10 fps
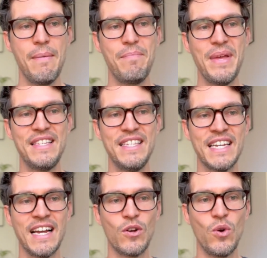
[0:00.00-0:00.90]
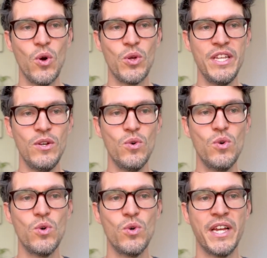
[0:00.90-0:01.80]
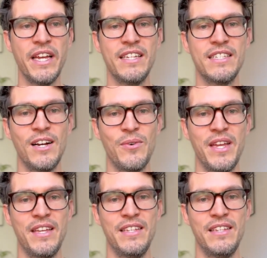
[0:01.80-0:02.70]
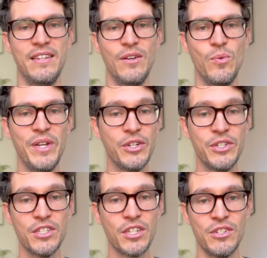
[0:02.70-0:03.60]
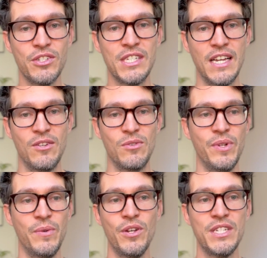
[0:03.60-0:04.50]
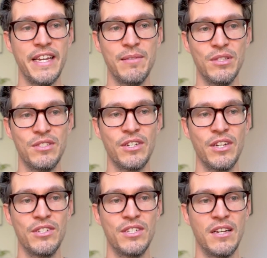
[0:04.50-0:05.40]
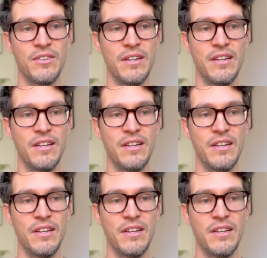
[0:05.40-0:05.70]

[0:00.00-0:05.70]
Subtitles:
Besingakhoni ukuya etaweni. We couldn't go to town. We weren't able to go to town.